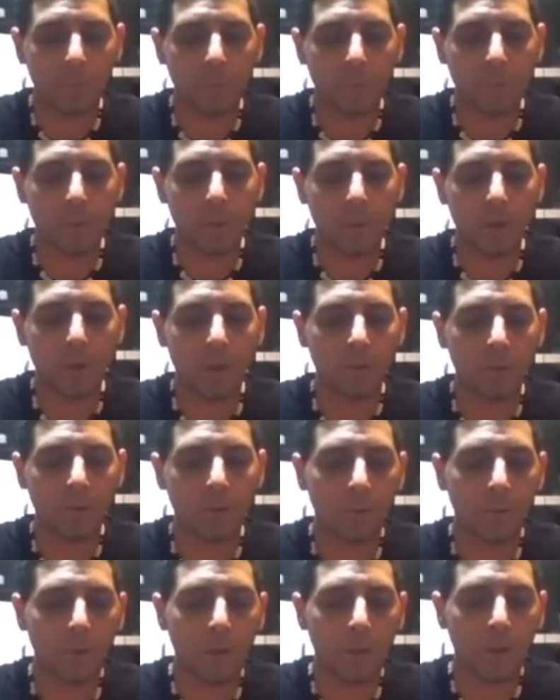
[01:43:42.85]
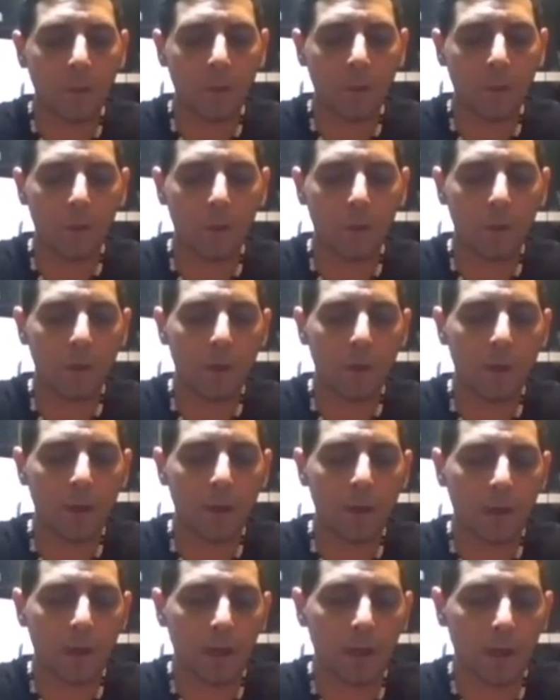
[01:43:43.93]
okay, or
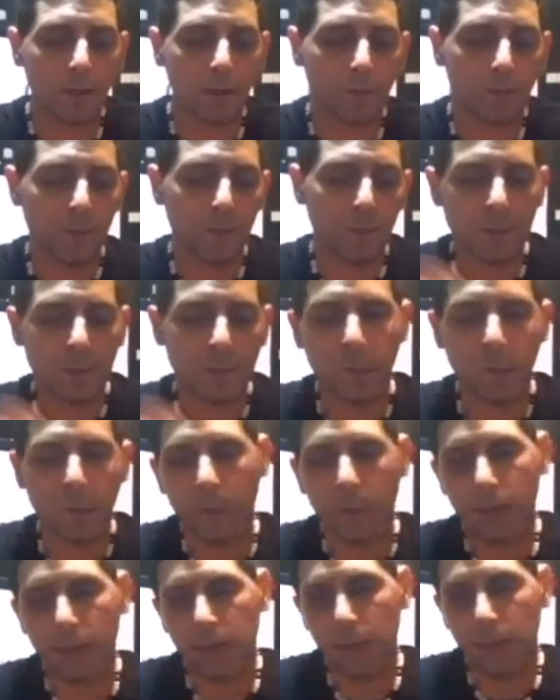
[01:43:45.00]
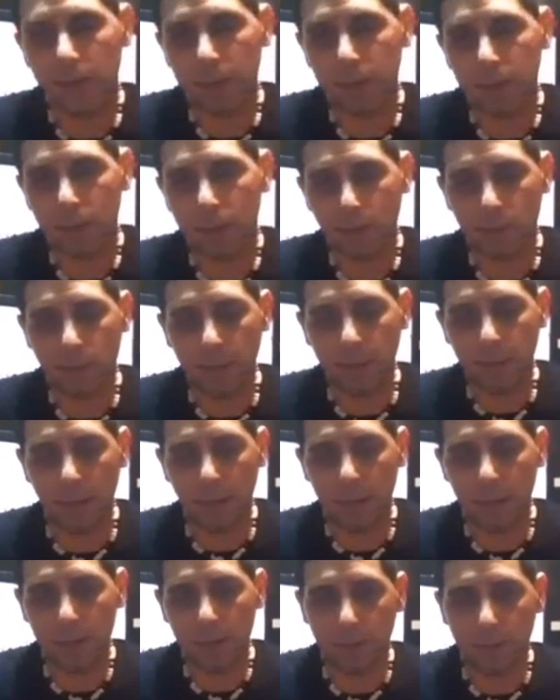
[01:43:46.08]
if somebody gets cured by
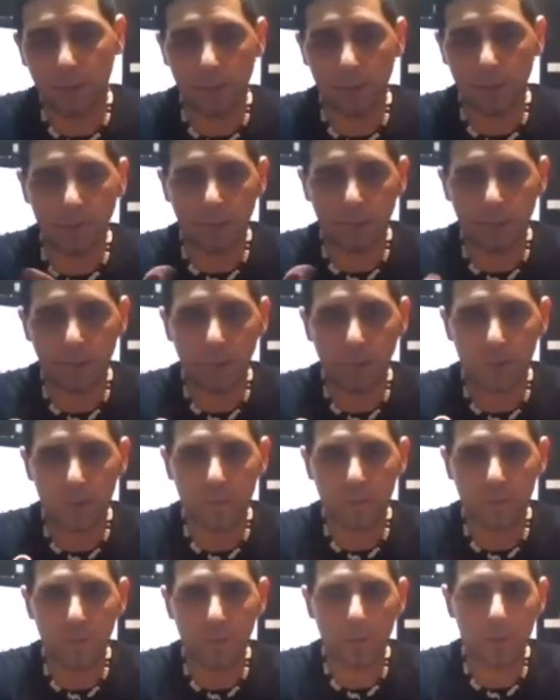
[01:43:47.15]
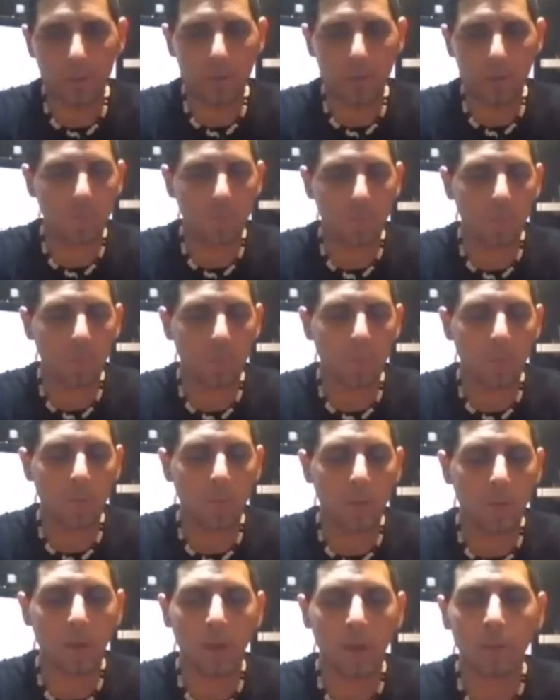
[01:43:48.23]
cancer because of these,
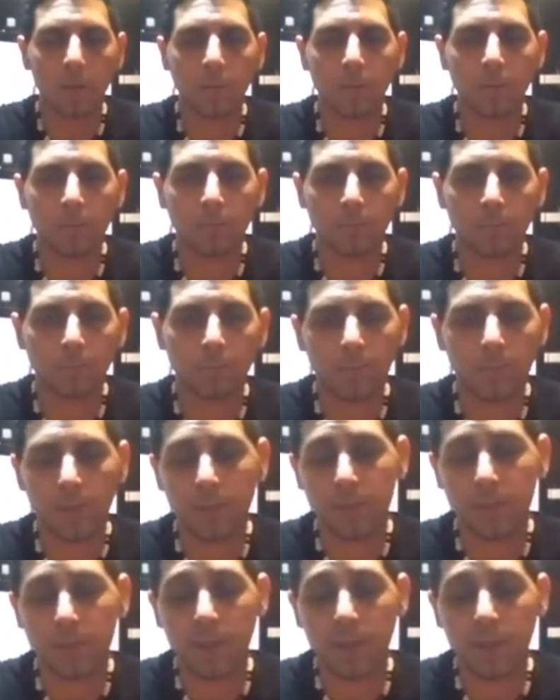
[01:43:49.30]
okay, instead of